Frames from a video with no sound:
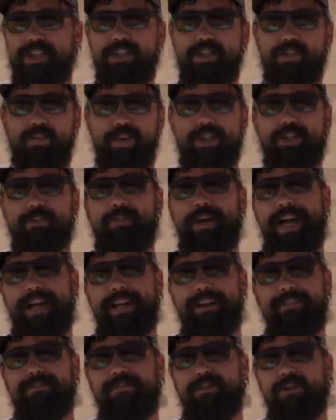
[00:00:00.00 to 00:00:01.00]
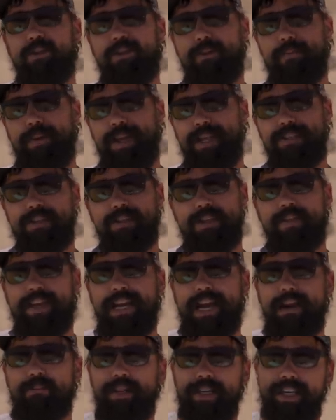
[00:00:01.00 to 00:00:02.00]
and switch back and forth based on
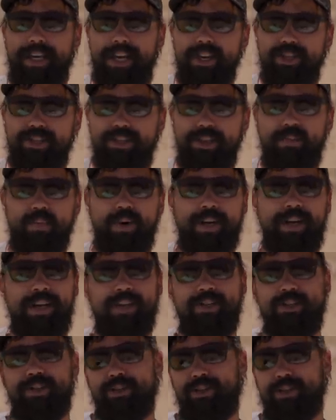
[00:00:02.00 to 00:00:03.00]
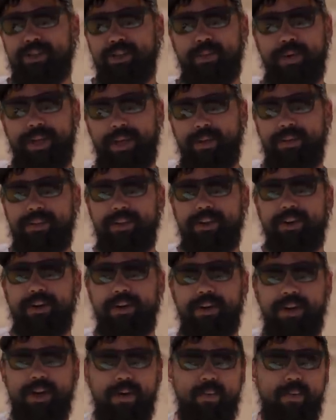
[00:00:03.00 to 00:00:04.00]
the application, what it is you're doing with
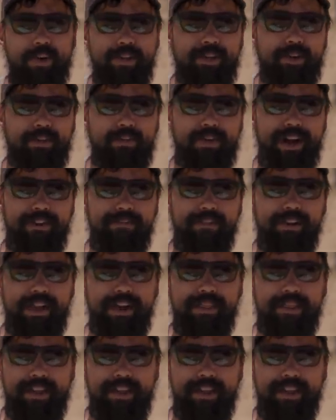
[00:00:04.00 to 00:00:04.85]
your rifle, I